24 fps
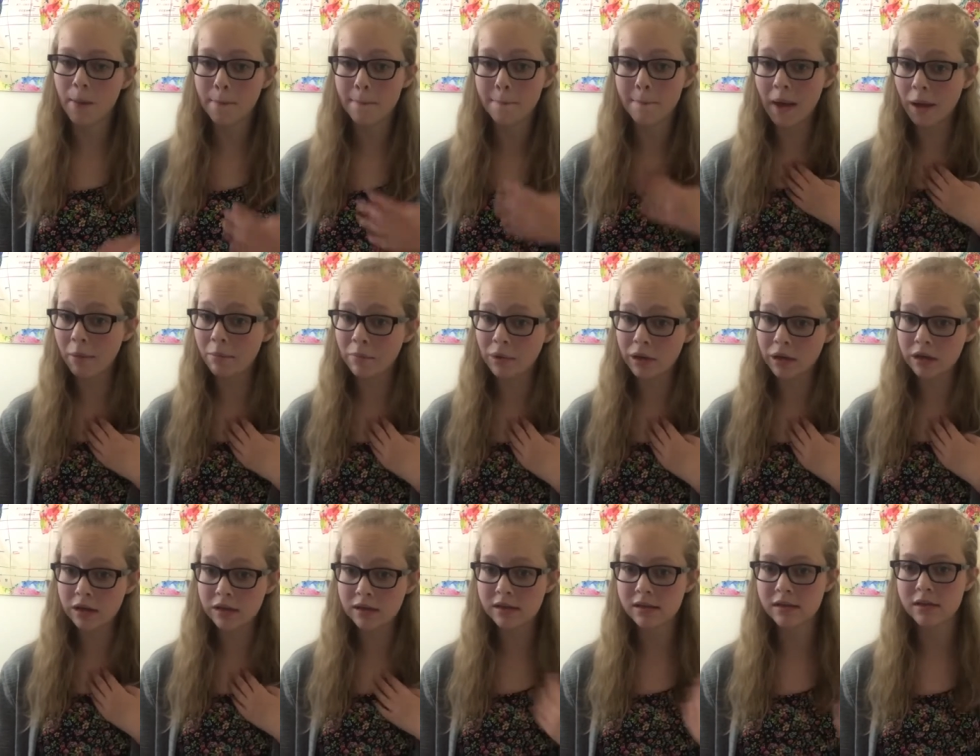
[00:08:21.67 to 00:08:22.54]

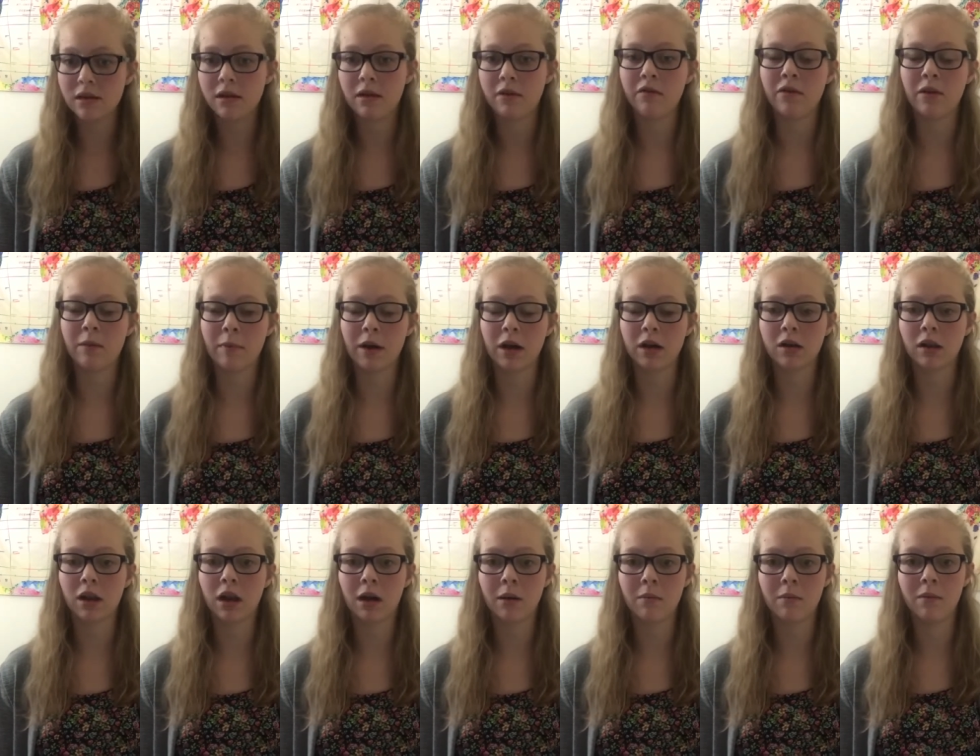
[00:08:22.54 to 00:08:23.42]
members from our
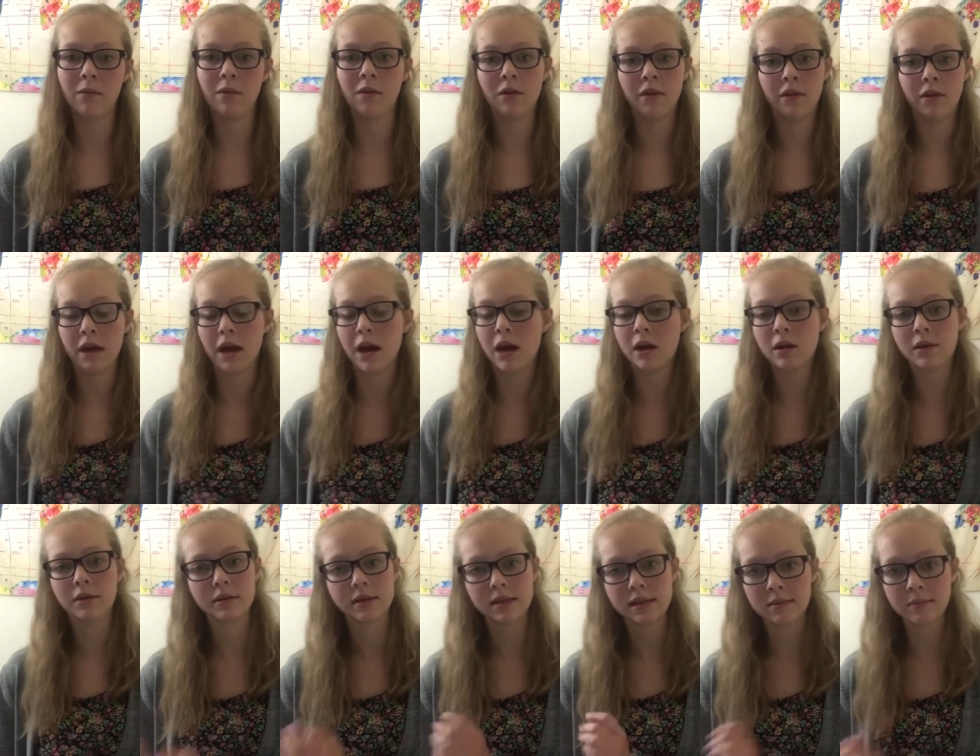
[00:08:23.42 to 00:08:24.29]
club there
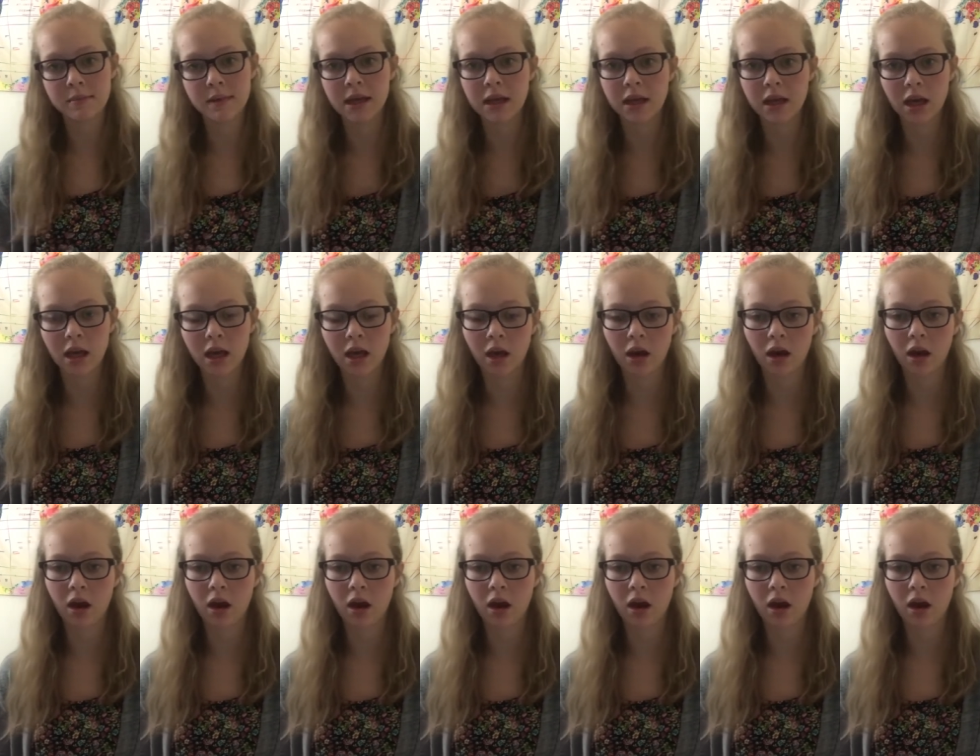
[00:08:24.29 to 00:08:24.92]
speaking,